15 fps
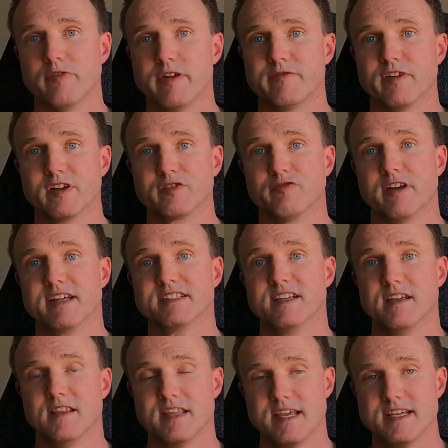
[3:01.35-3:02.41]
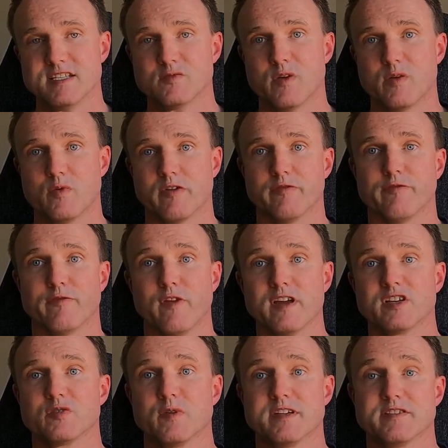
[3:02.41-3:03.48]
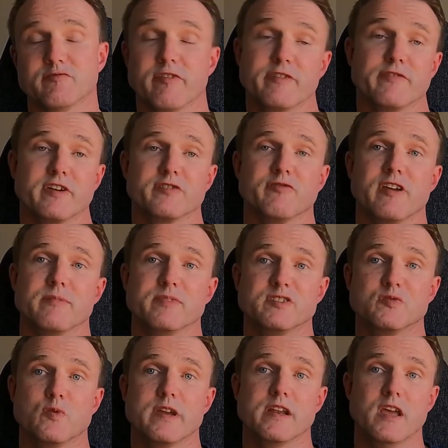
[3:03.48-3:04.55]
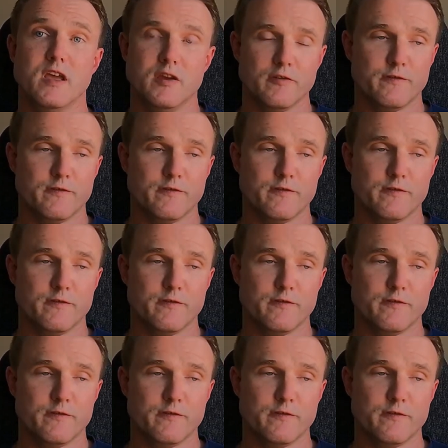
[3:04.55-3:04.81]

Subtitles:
refresh rates, the S21 fluctuates the refresh rate between